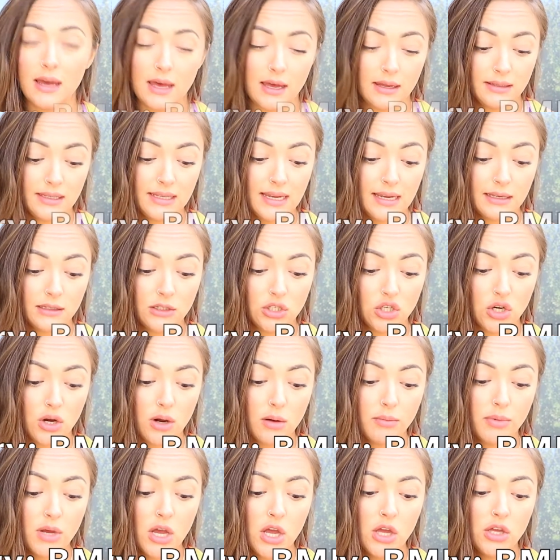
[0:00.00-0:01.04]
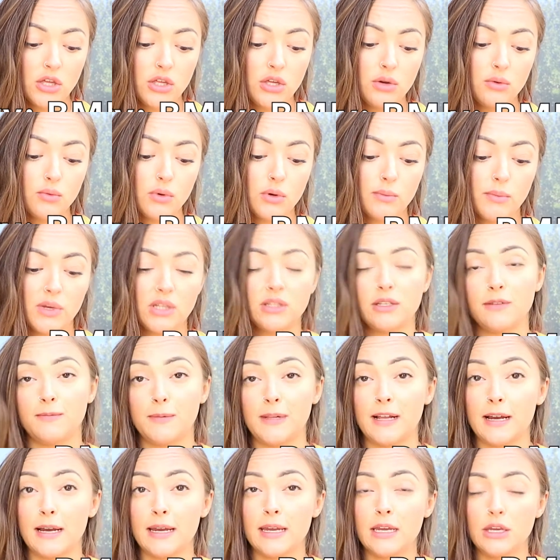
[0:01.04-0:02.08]
a desk job, you will
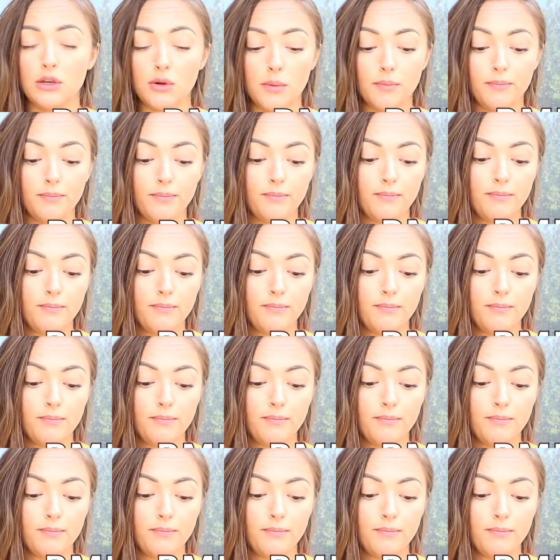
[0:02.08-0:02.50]
multiply your